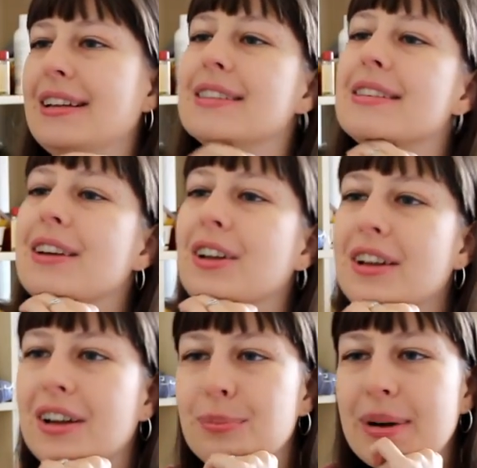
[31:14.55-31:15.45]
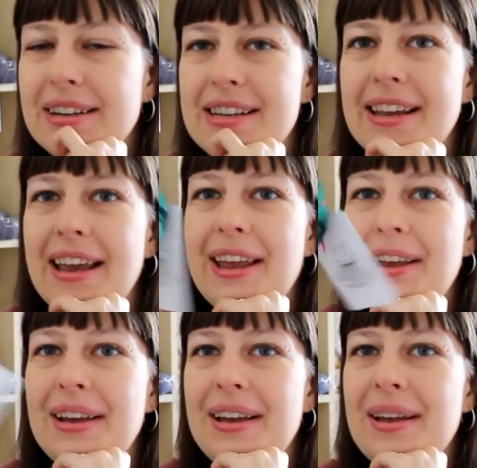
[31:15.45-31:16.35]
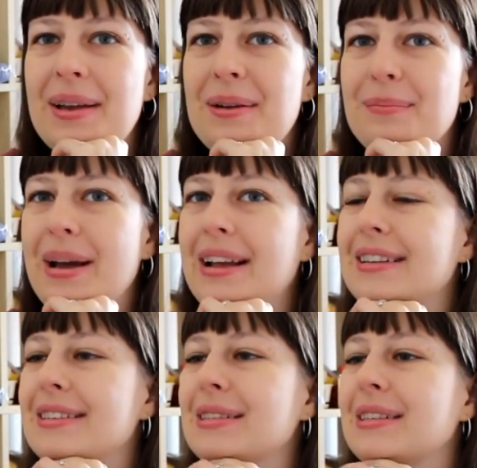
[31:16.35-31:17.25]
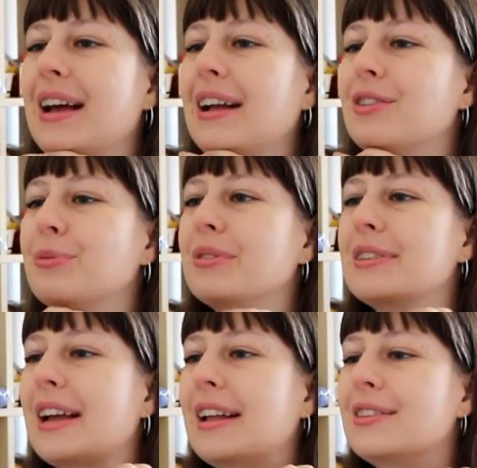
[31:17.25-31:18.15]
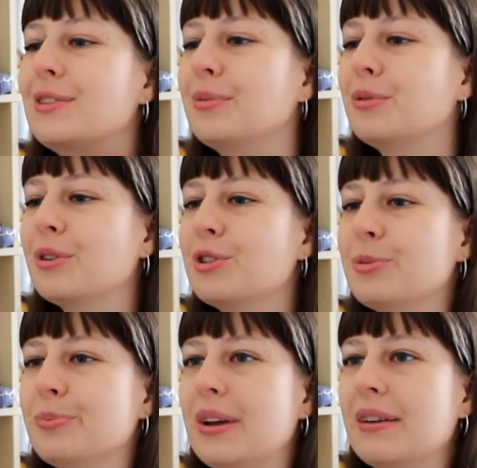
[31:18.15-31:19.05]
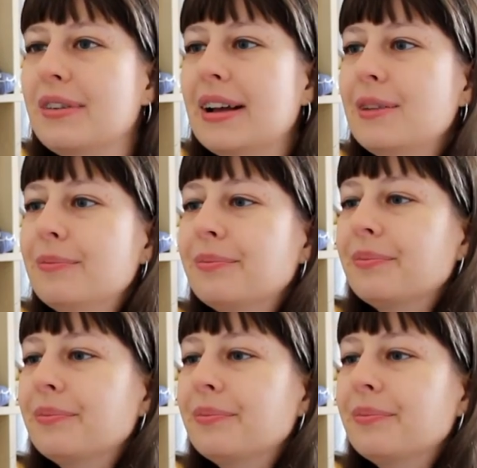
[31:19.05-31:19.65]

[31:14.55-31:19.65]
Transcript: It's on my DK base, 100% superwash PFL.